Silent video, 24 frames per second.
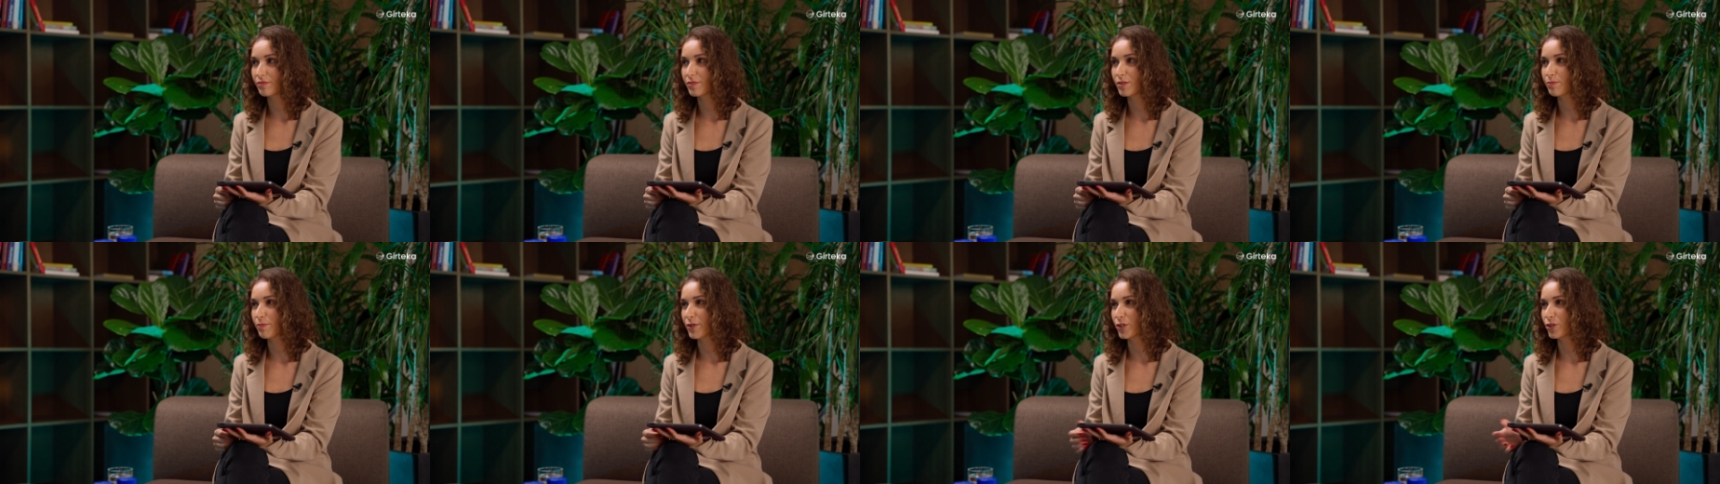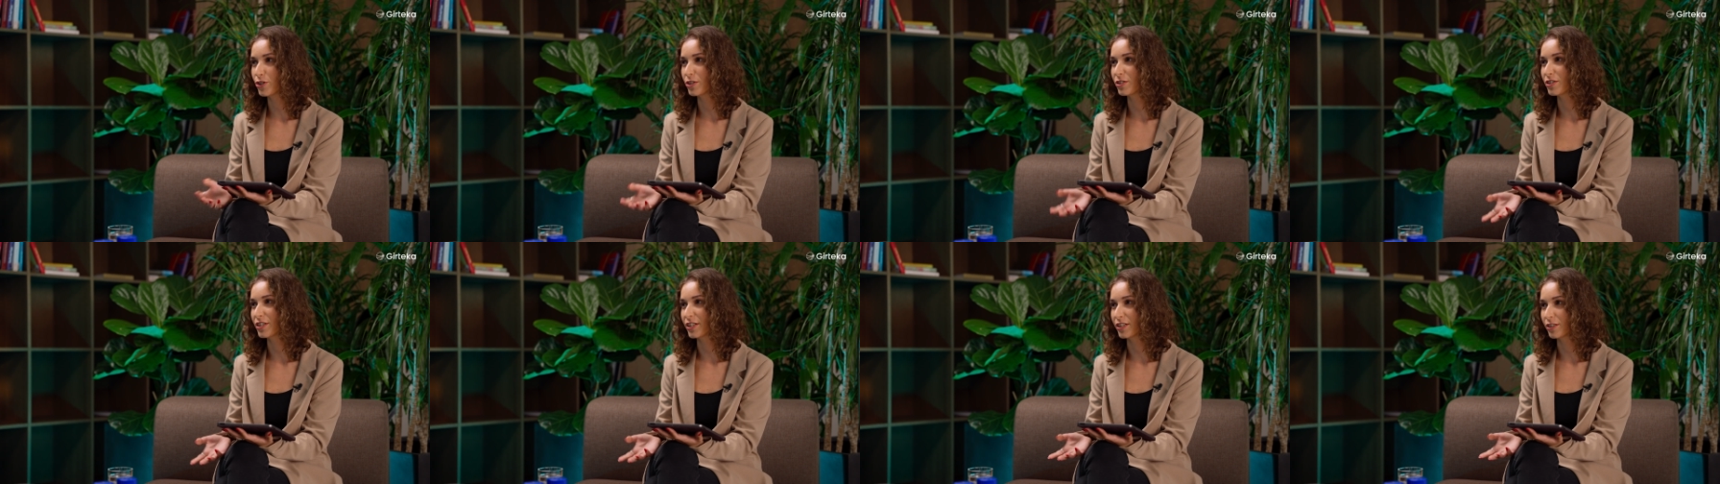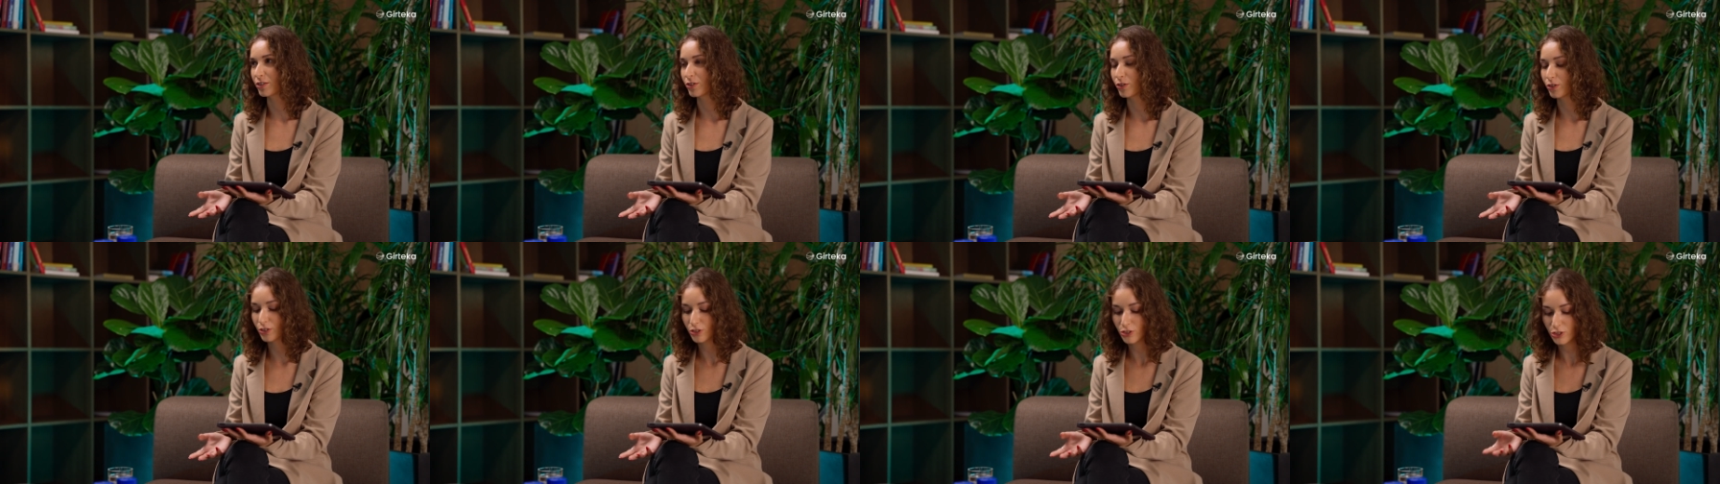special
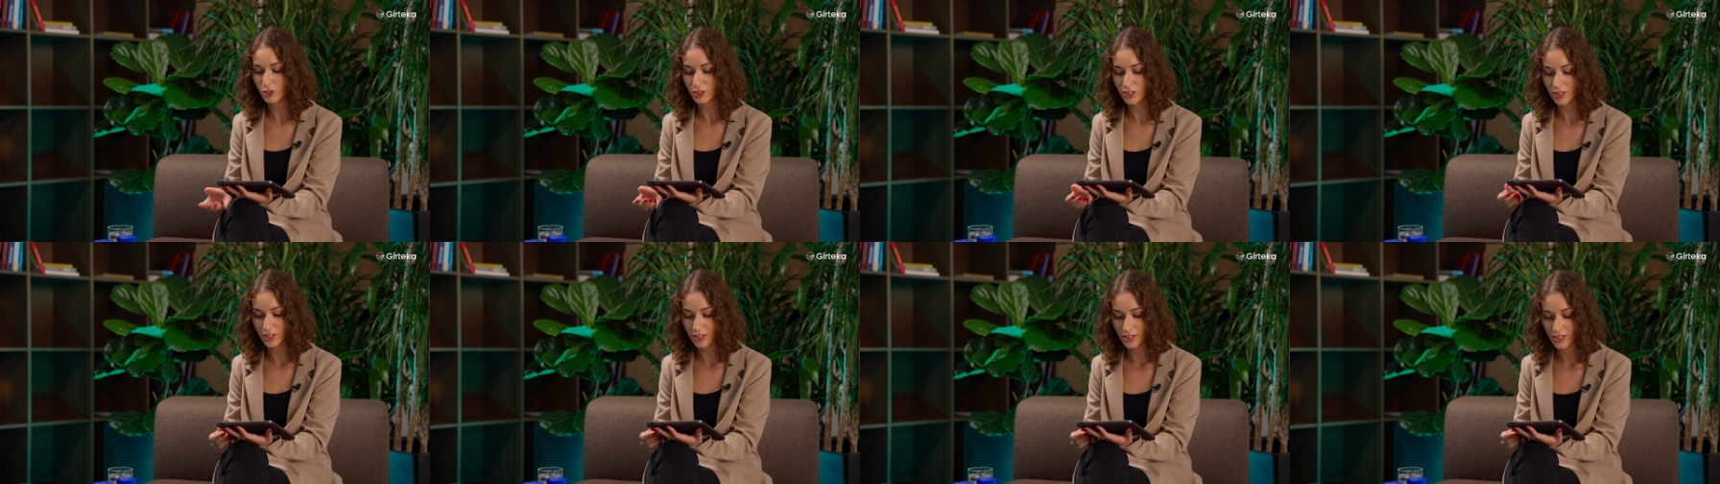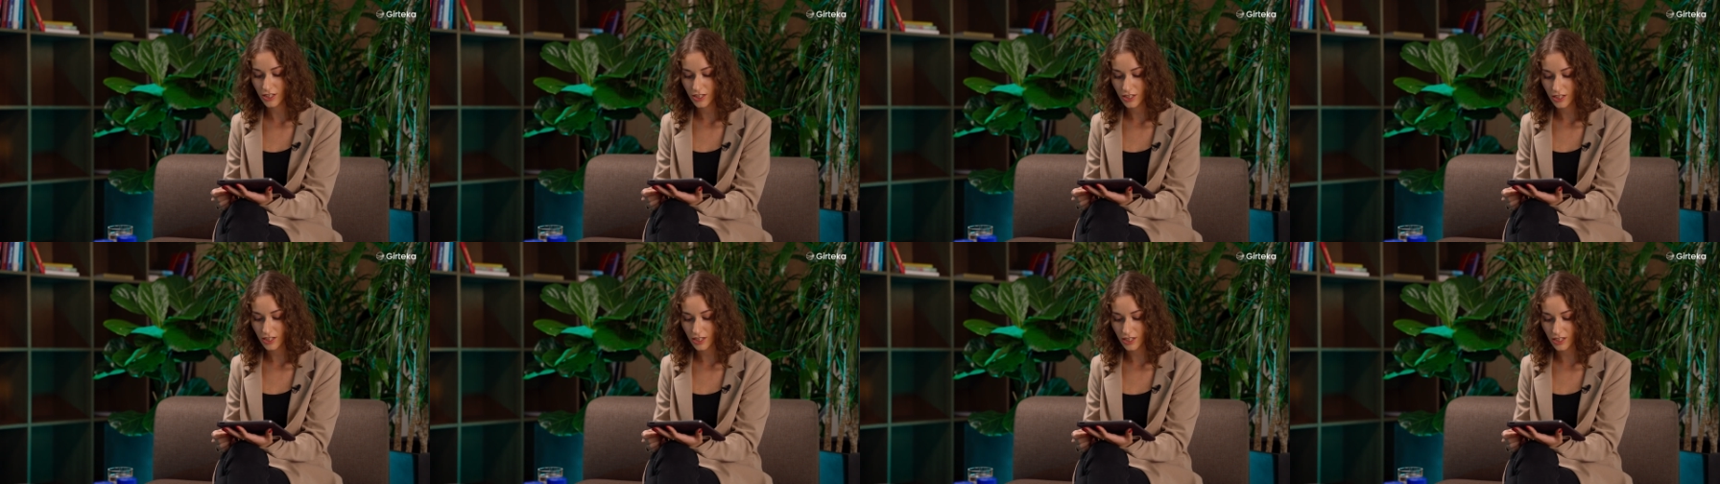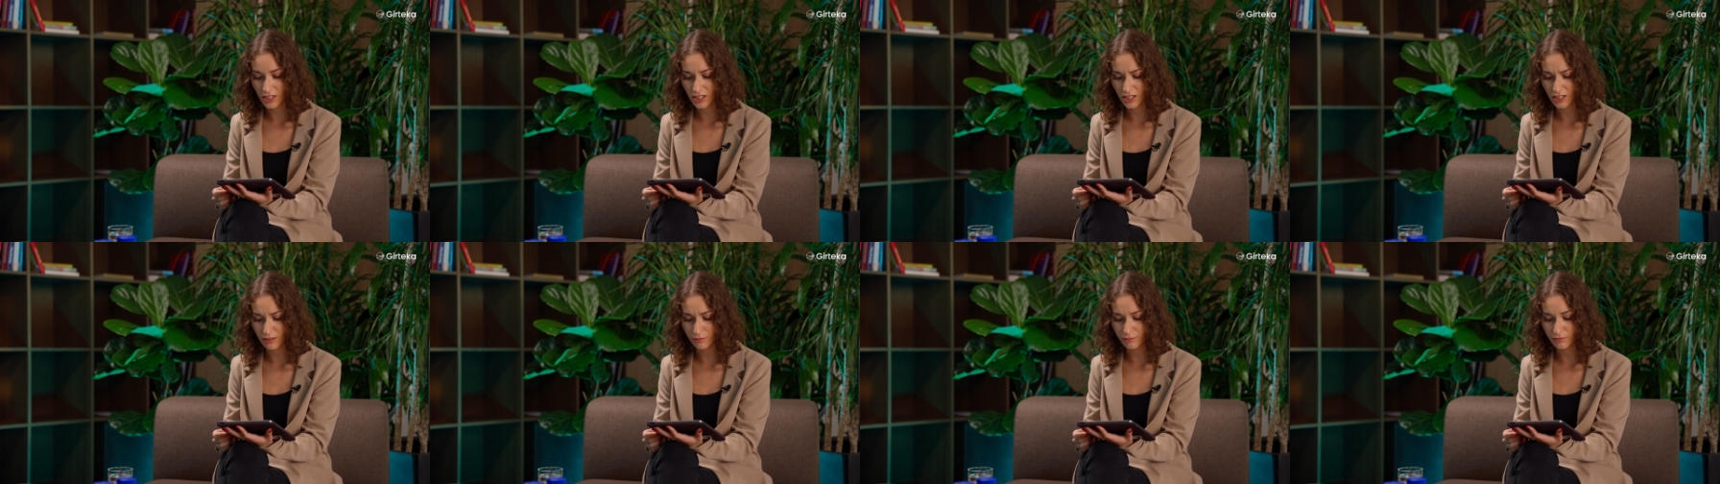technology,
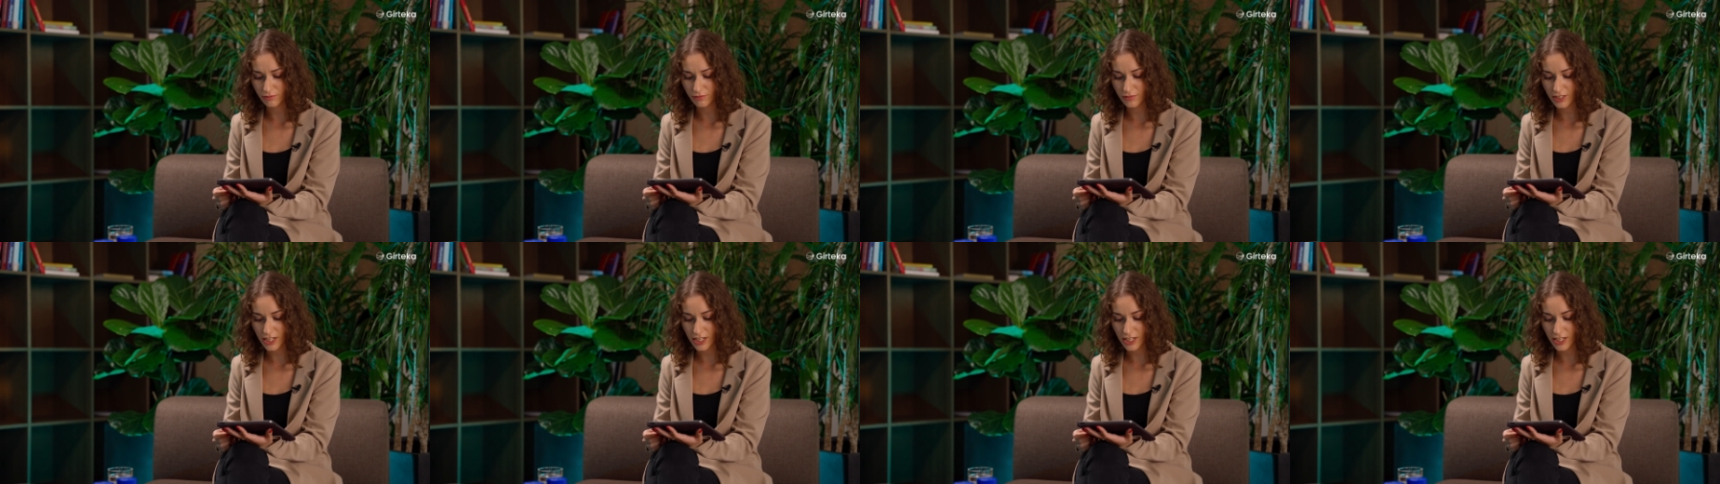uh,